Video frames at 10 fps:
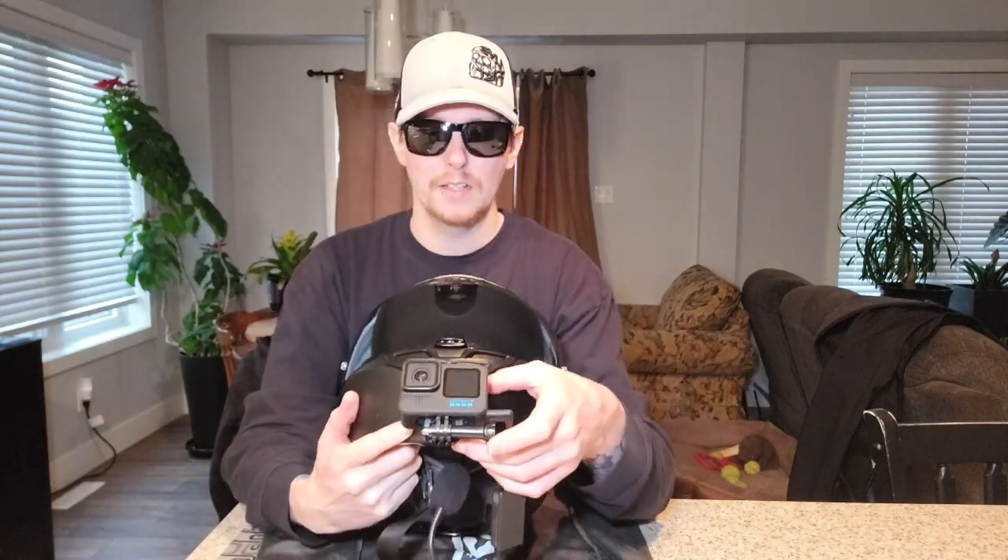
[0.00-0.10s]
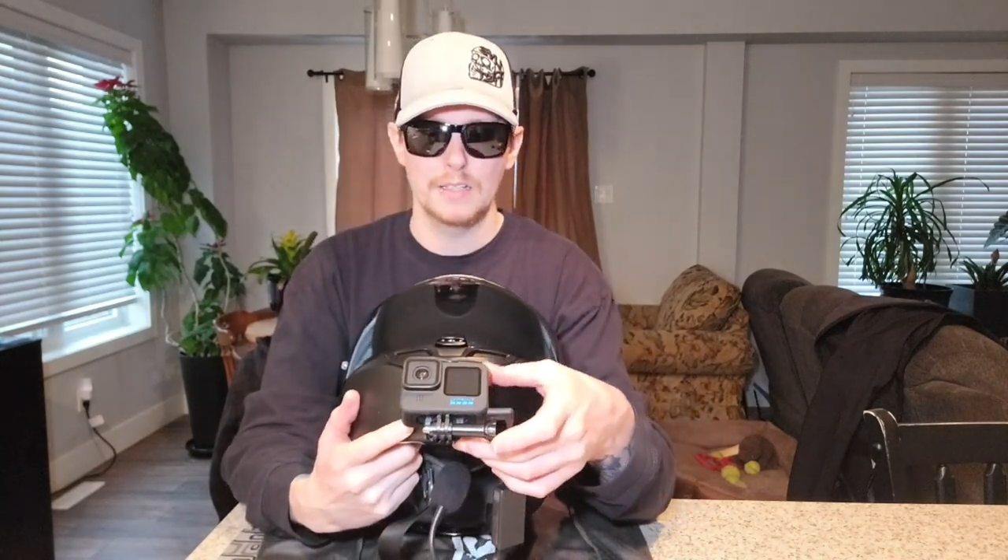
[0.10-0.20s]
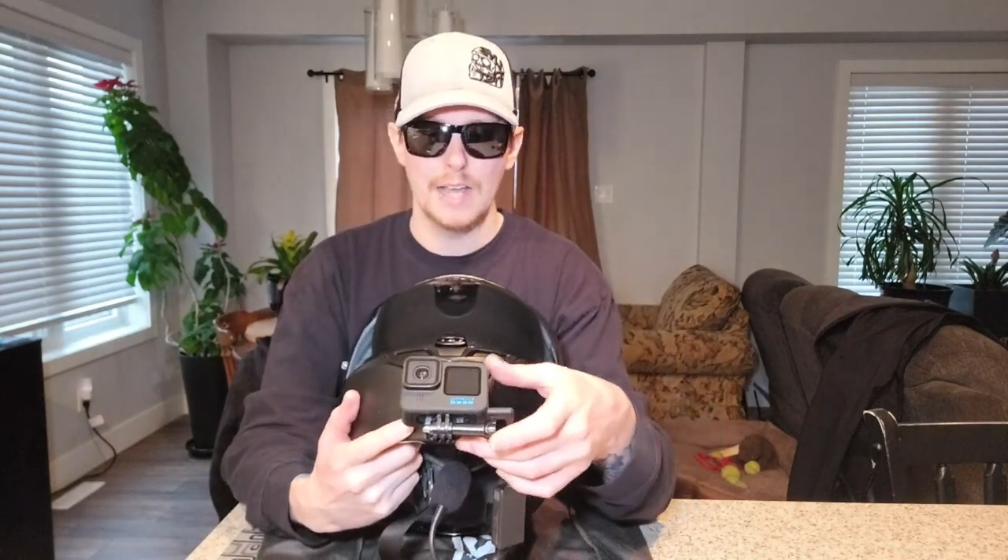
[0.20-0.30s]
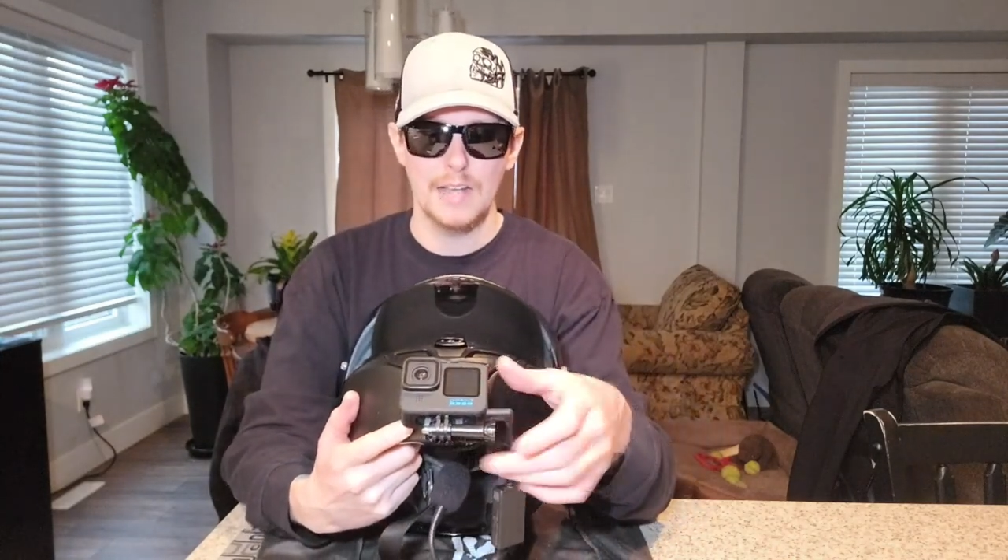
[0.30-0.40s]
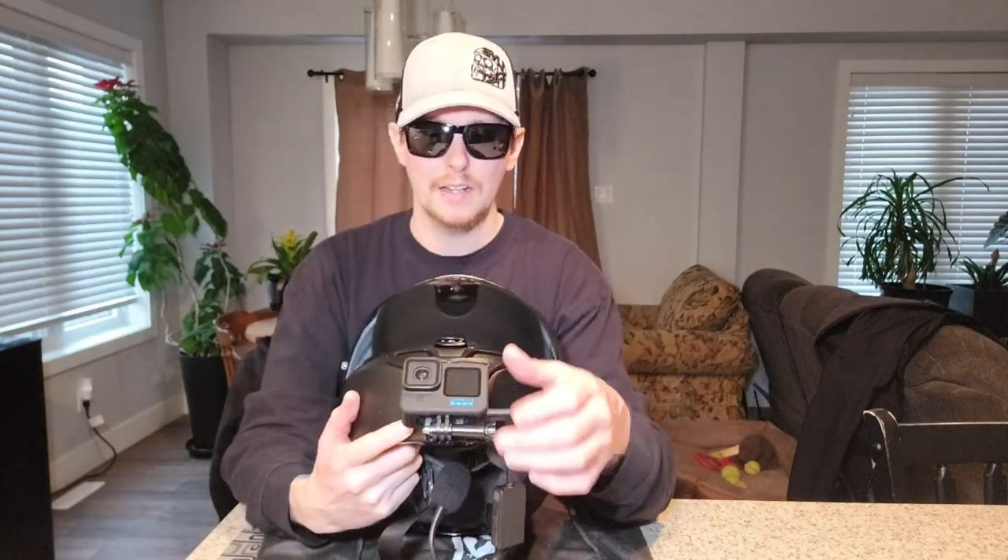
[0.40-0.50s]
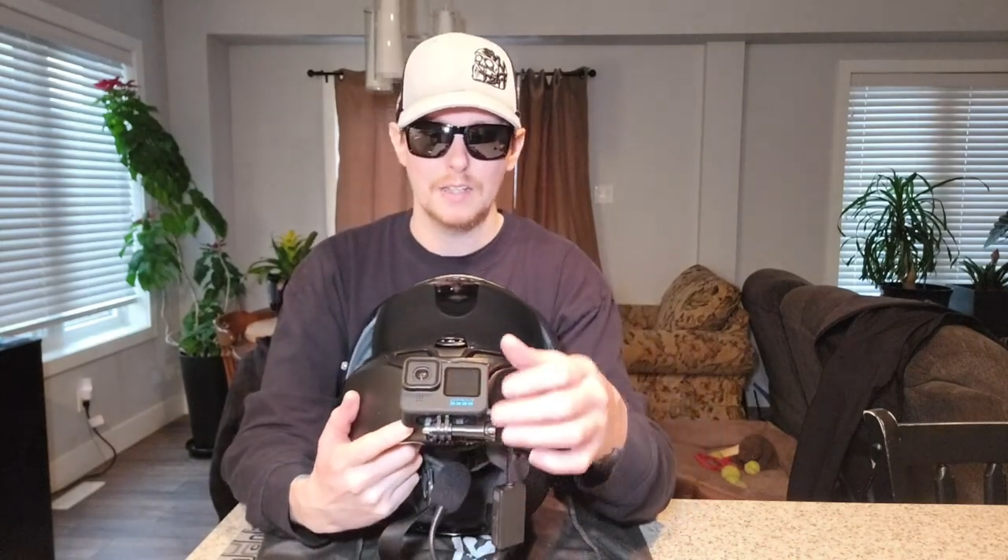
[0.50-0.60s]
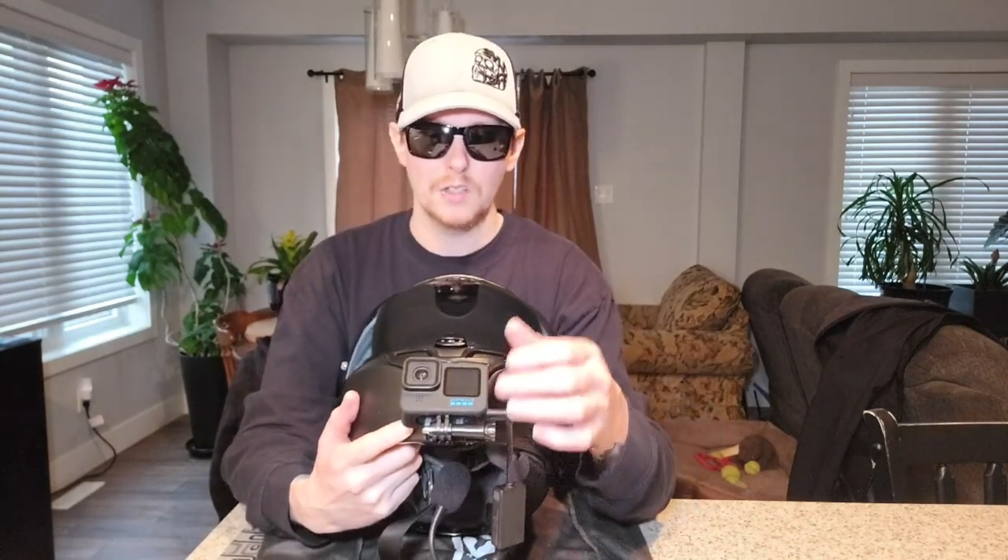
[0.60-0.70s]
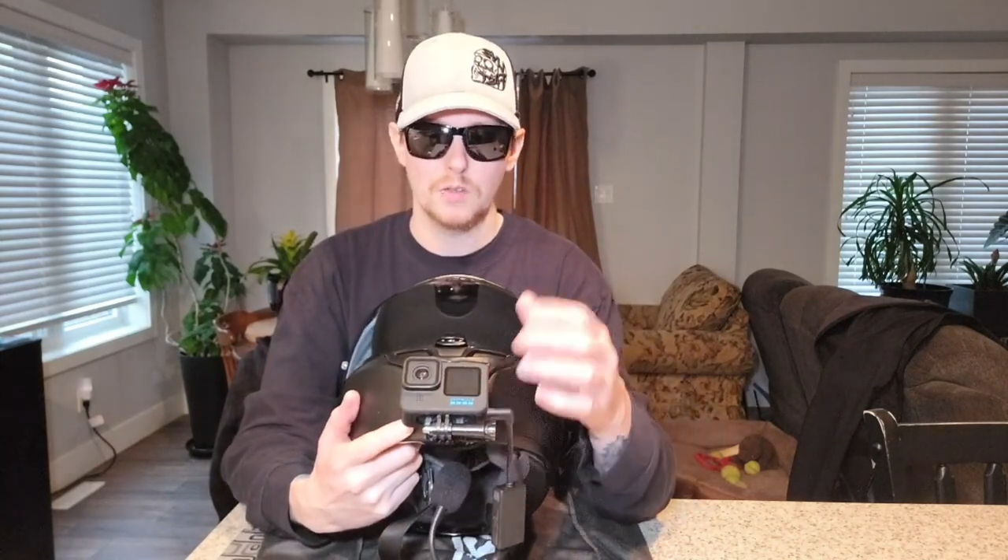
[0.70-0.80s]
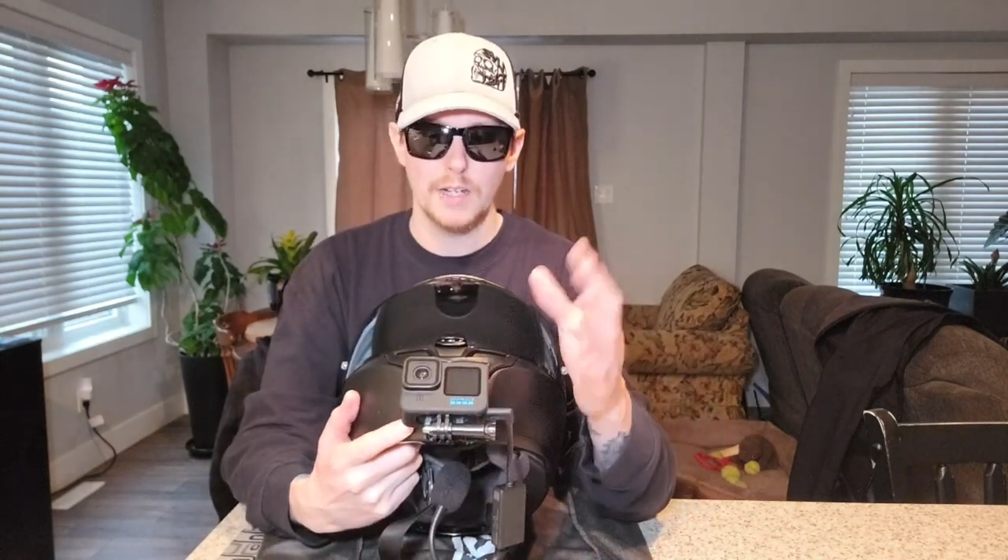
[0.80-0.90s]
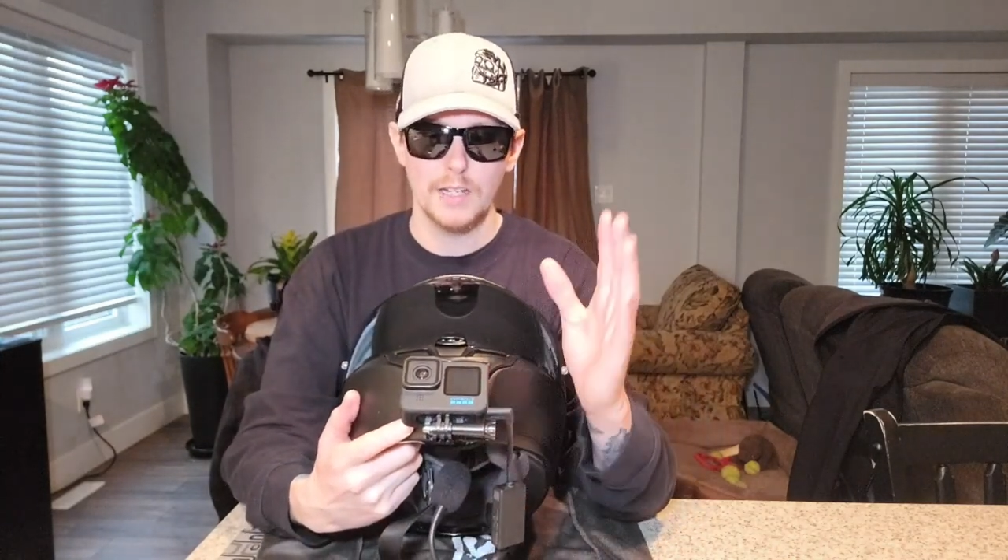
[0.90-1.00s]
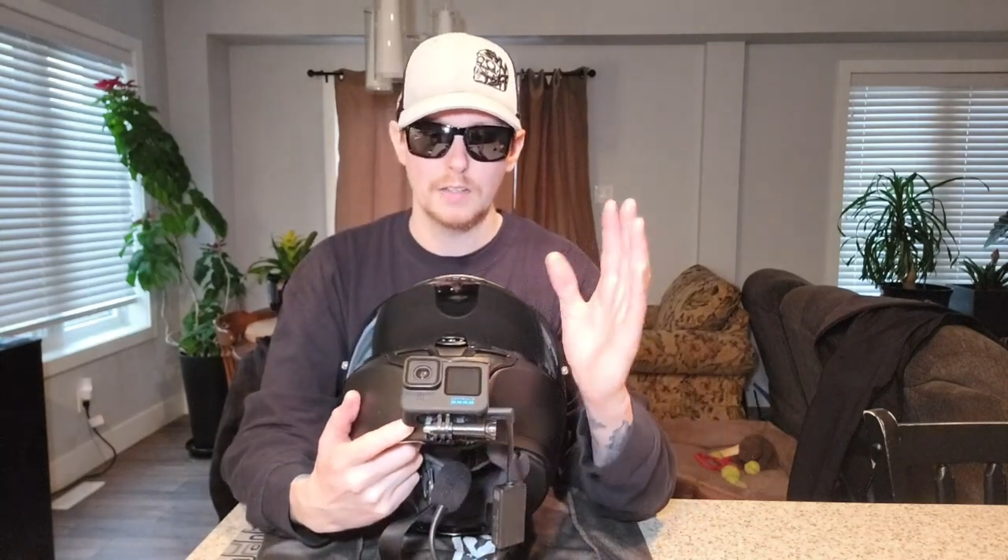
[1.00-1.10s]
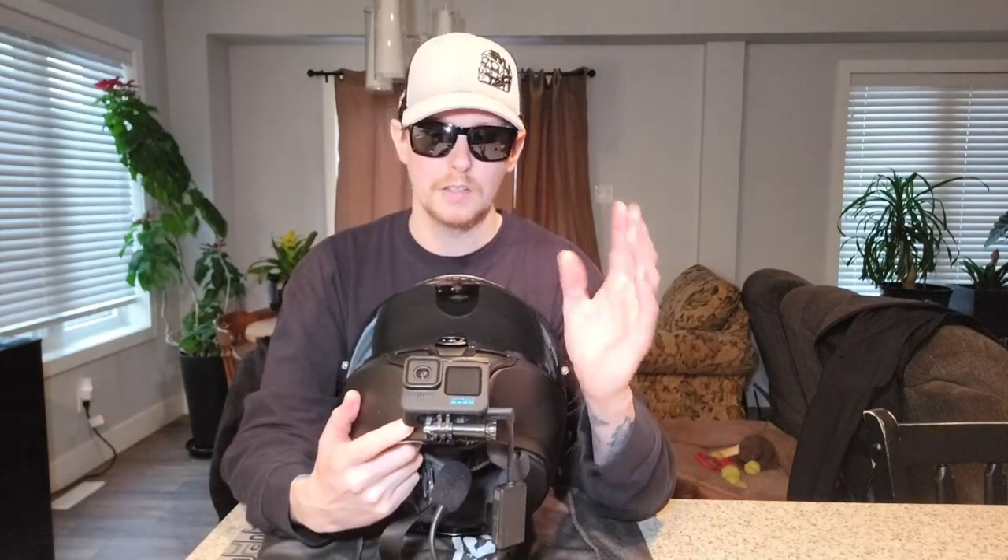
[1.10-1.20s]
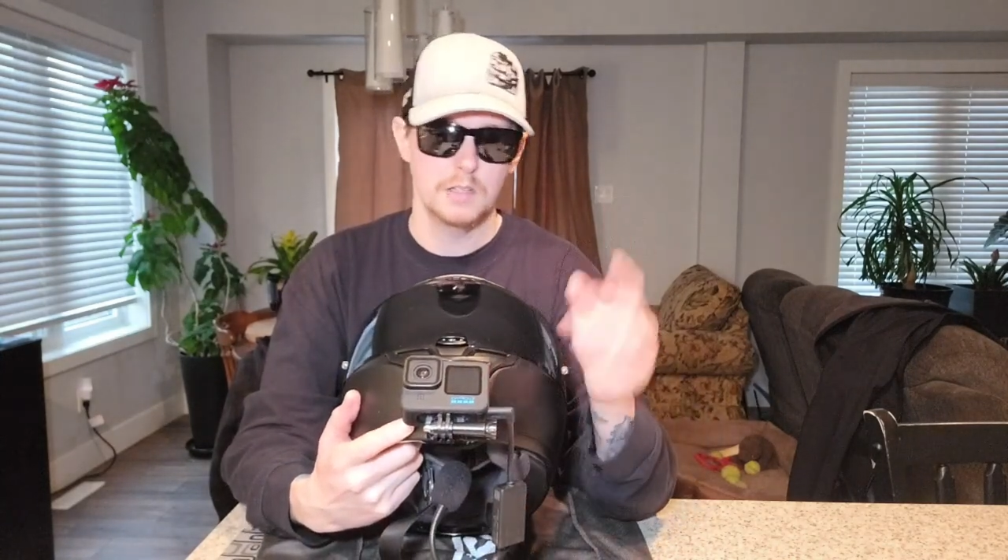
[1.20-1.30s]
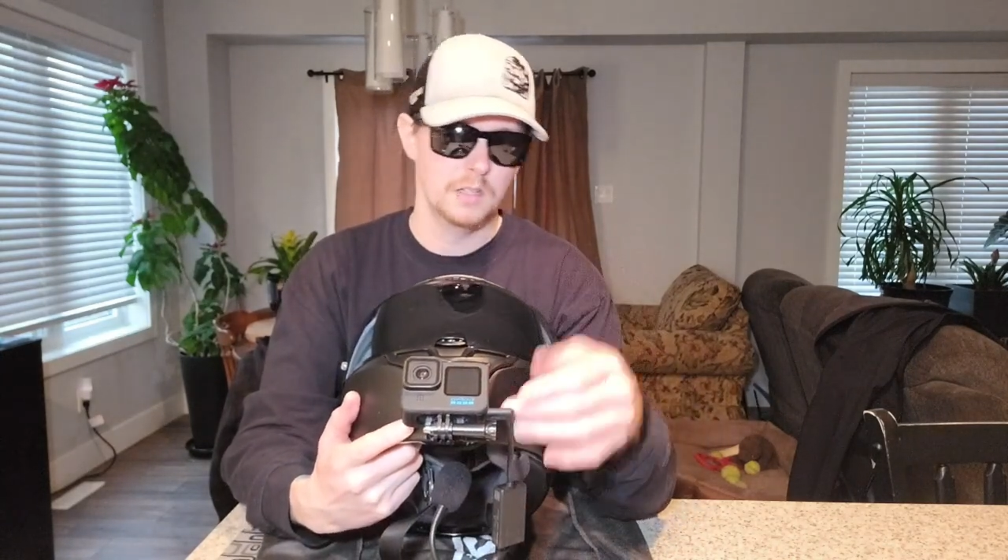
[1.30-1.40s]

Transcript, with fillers: exactly straight.